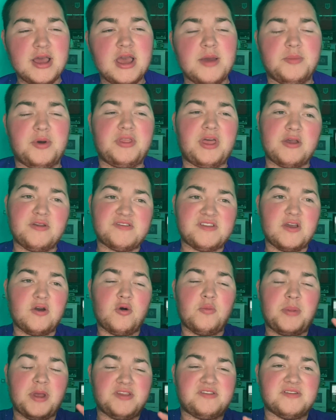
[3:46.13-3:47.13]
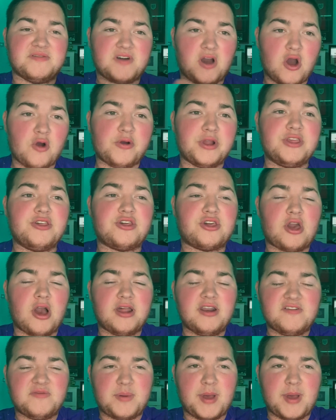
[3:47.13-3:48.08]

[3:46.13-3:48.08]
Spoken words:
but those little bits of orange kind of